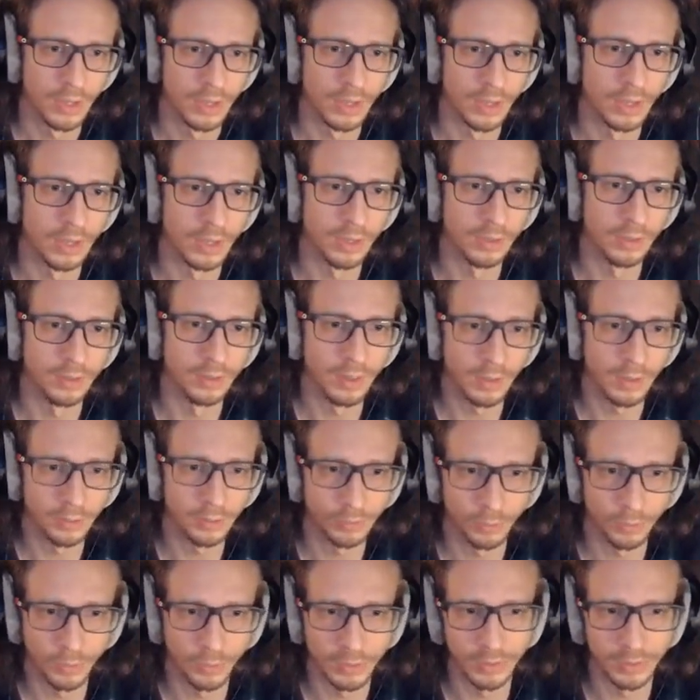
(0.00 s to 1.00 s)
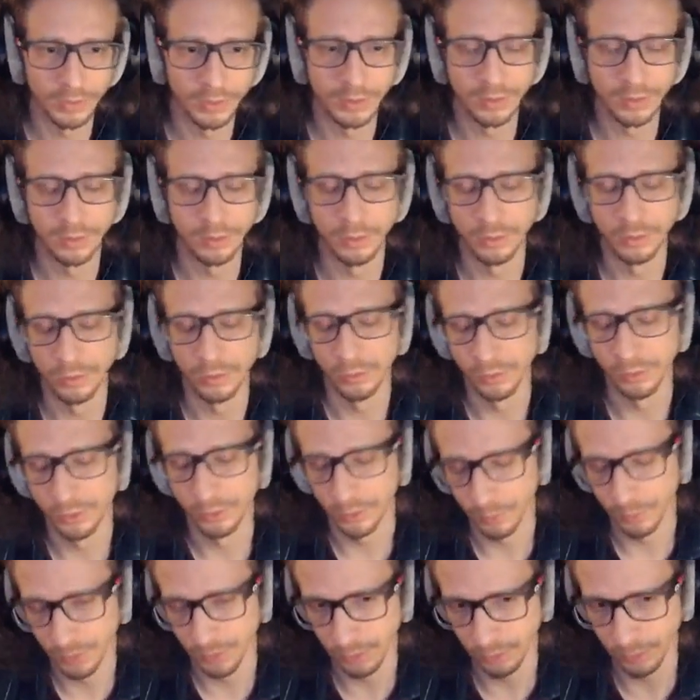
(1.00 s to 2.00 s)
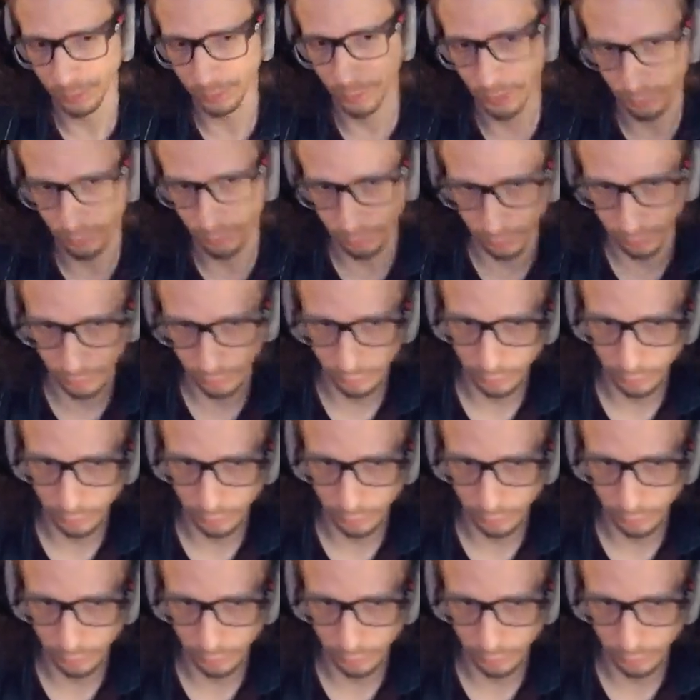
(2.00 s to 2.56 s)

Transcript: And next what you need to do is something special.